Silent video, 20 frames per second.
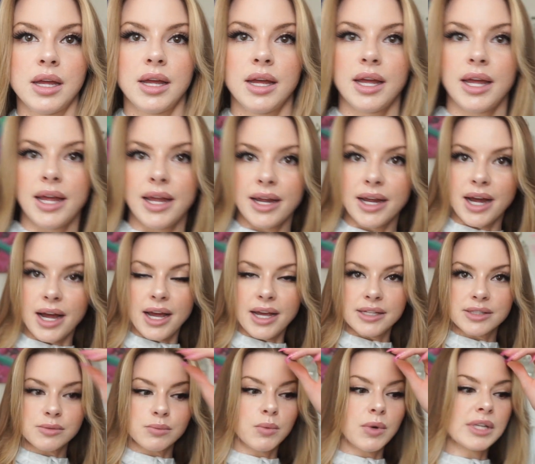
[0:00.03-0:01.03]
Hey
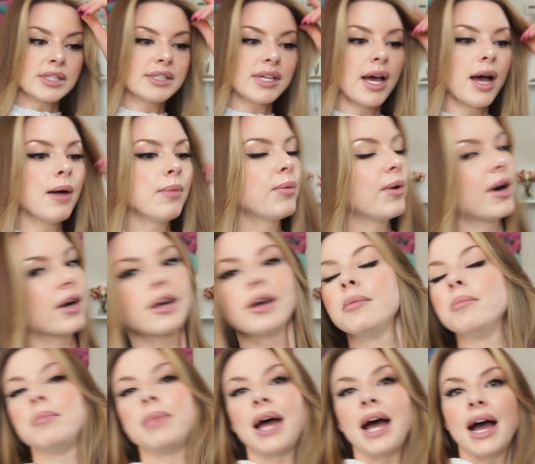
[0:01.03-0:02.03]
guys, what's up?
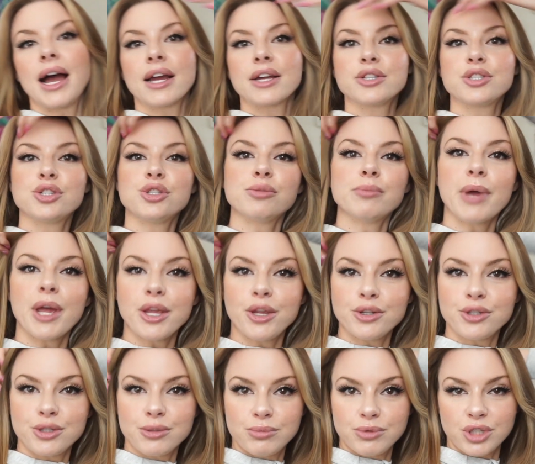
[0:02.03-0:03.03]
Welcome back to my
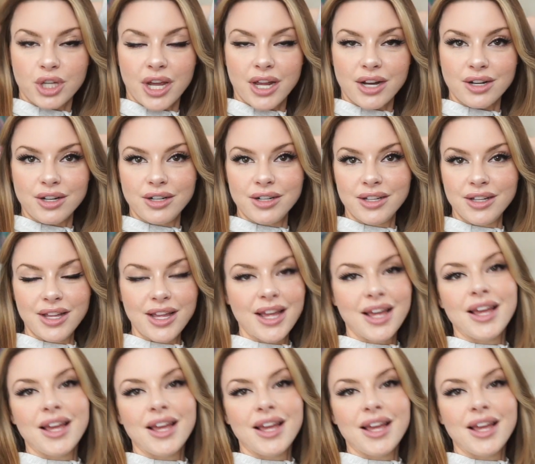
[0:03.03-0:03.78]
YouTube channel.